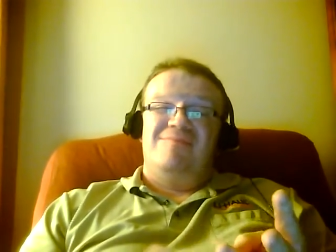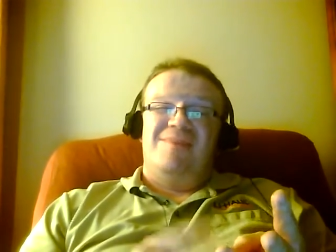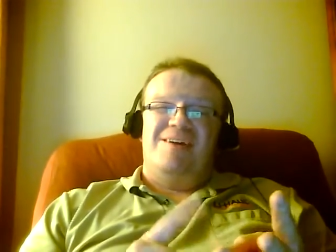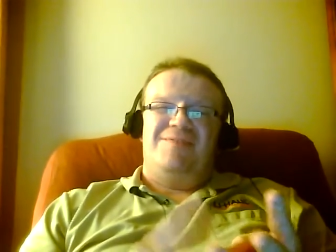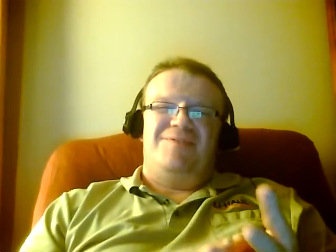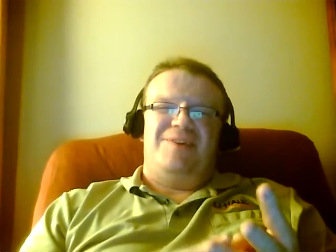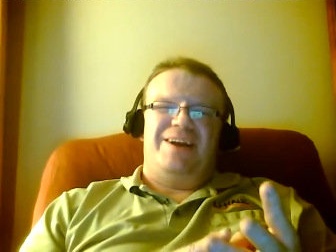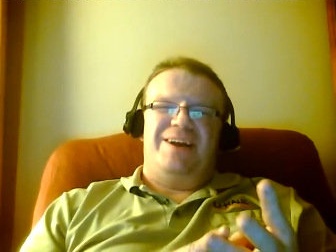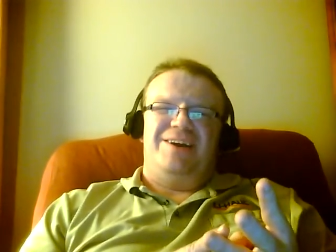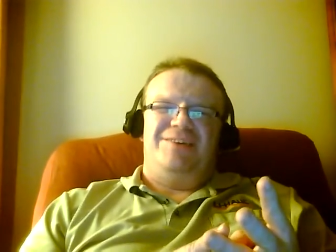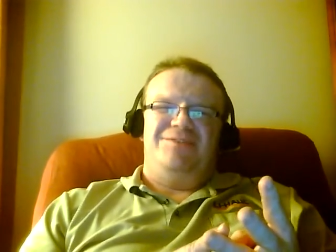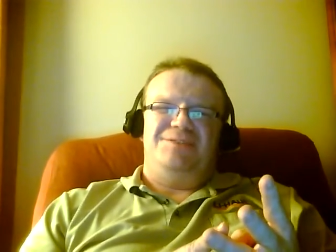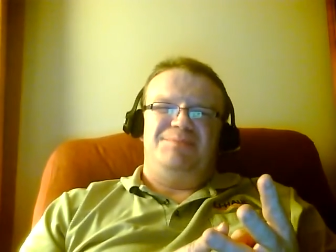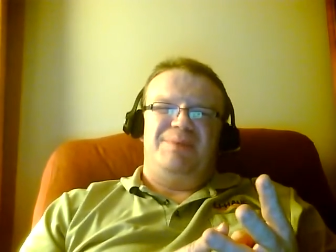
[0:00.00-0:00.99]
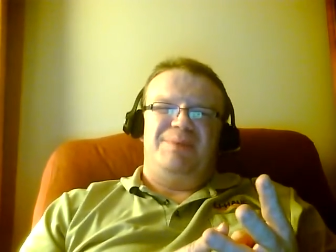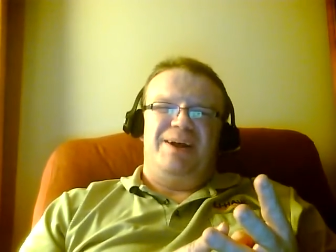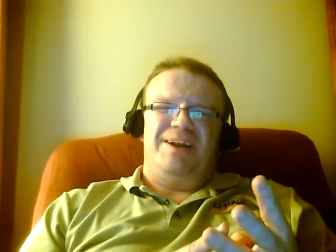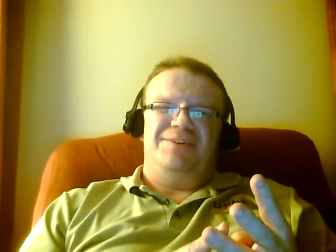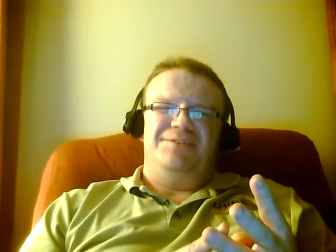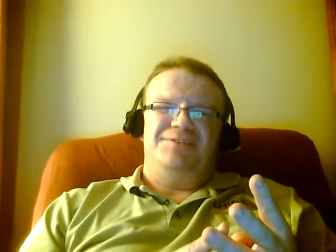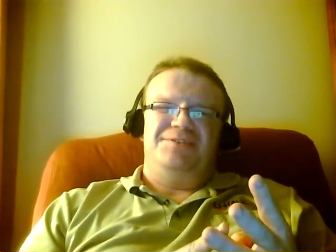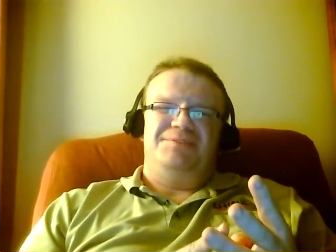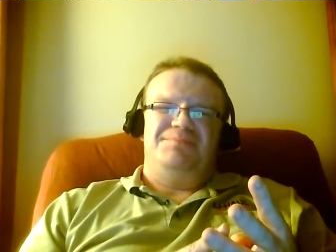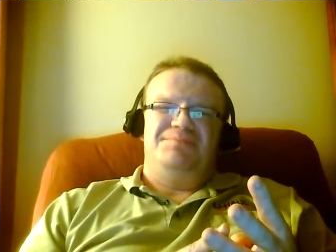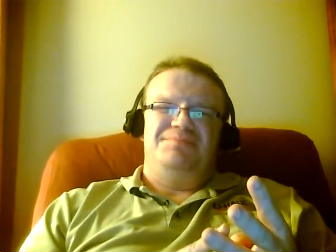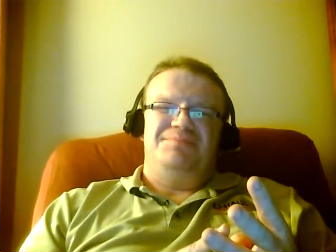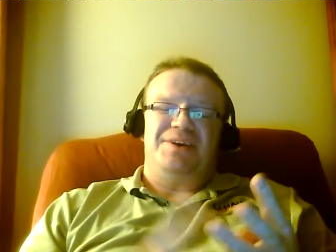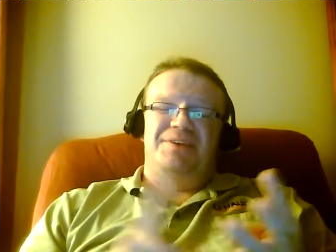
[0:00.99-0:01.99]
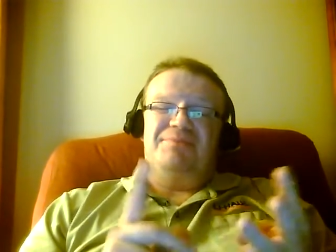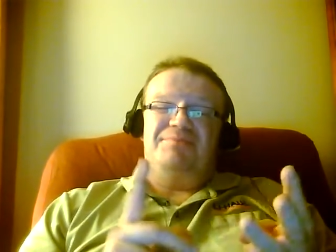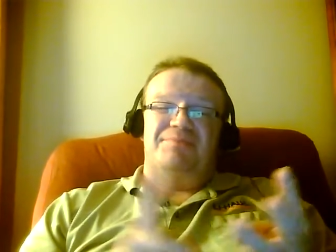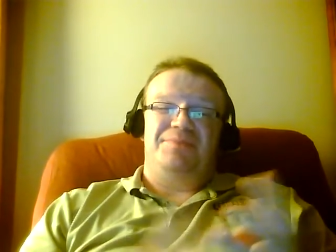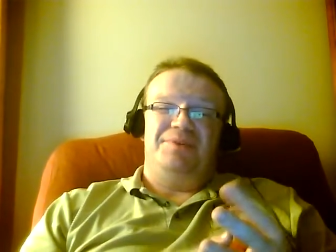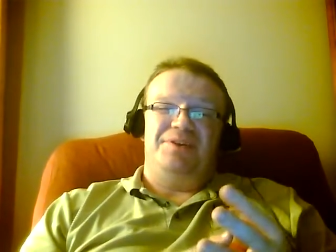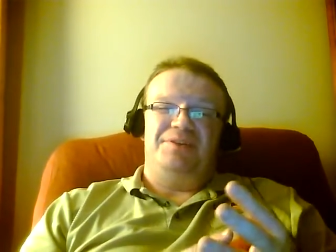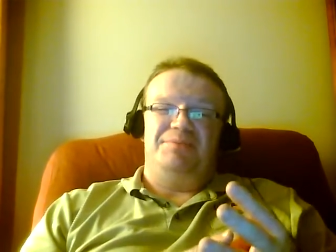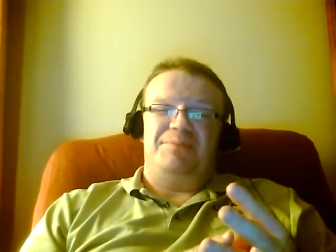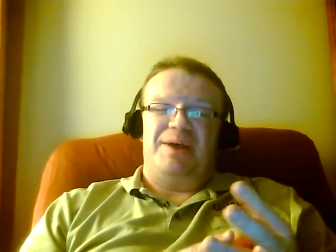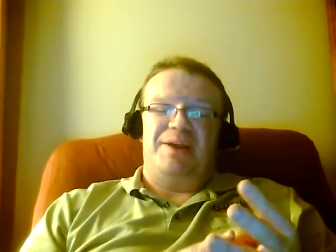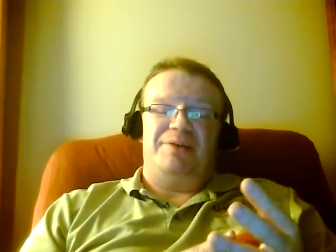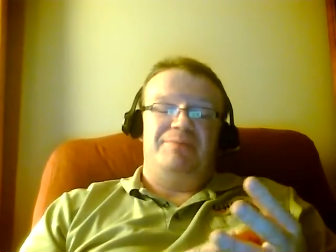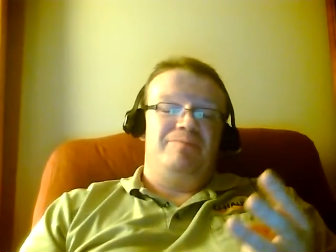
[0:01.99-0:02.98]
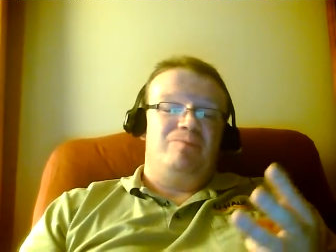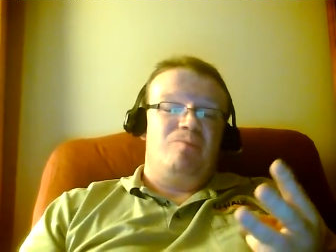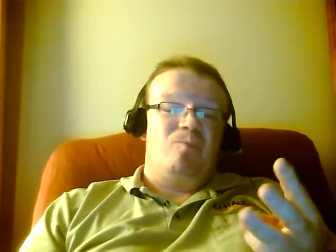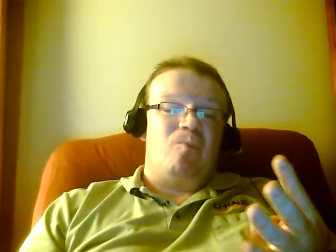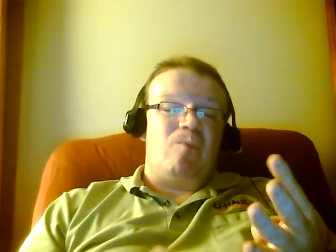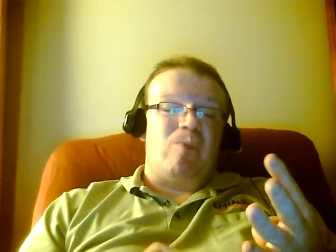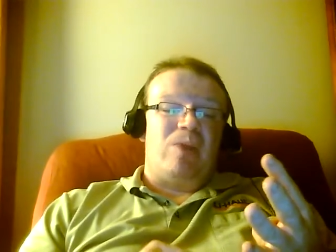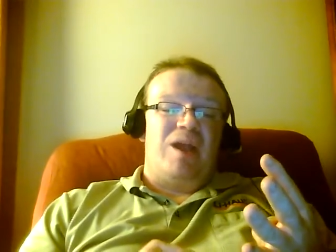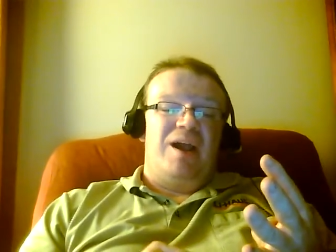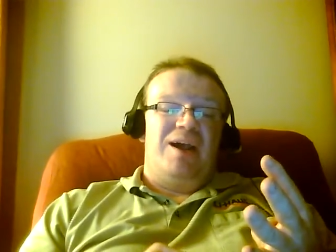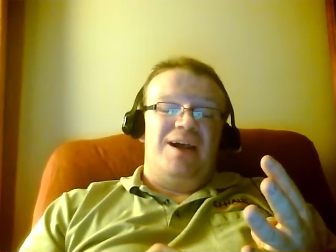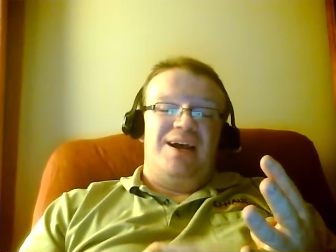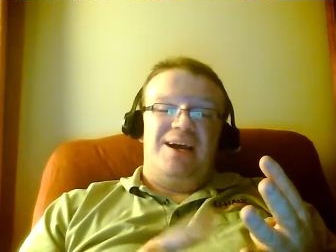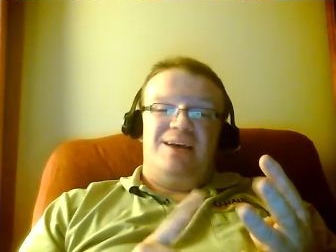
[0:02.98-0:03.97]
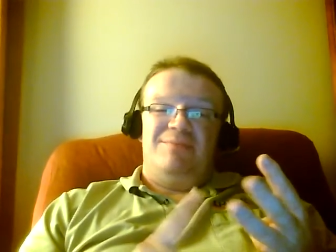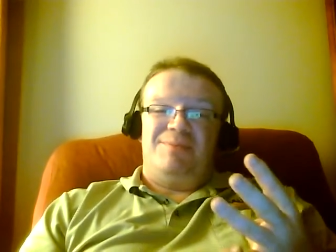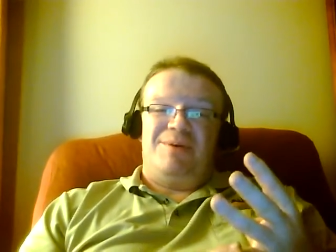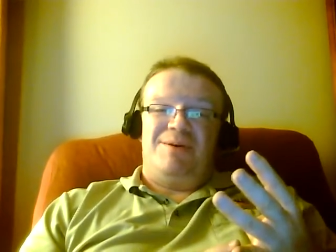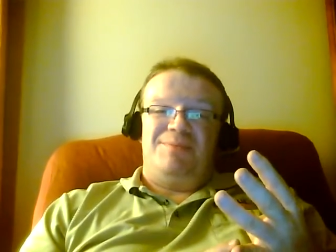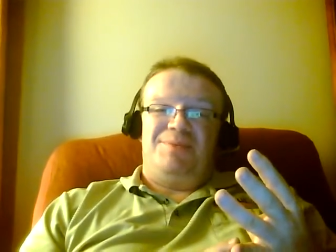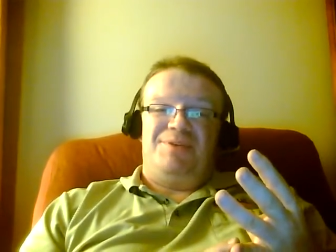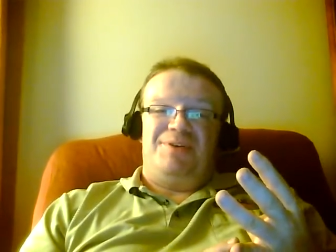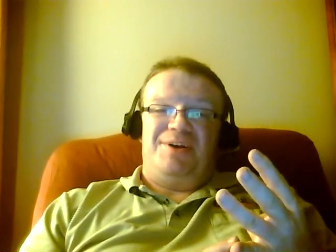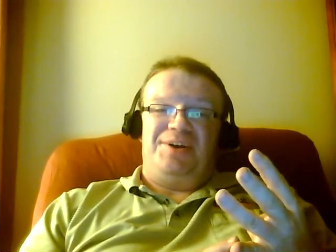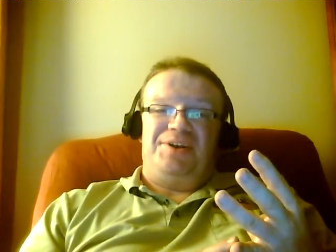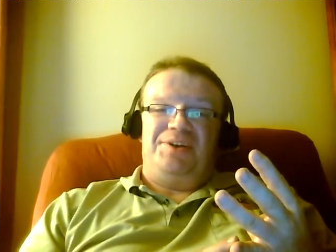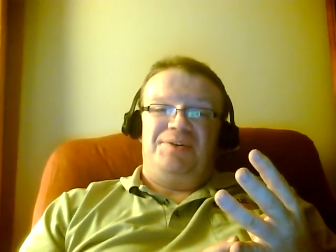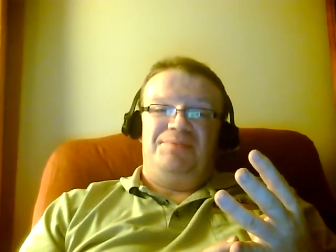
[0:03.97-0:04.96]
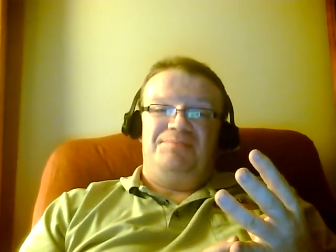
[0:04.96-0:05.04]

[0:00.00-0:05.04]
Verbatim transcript: I forget whose panties this, Me. Didn't matter. And my mom's dress.